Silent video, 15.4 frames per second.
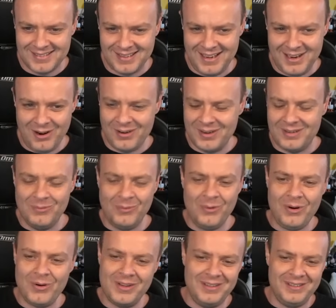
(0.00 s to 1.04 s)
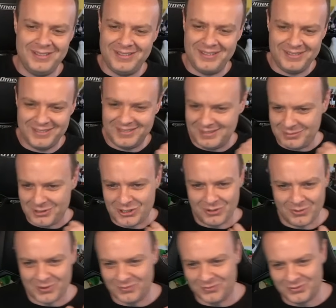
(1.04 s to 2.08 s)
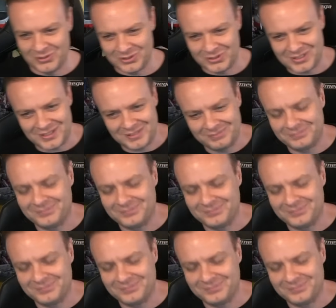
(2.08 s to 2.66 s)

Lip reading: What? I'm so confused.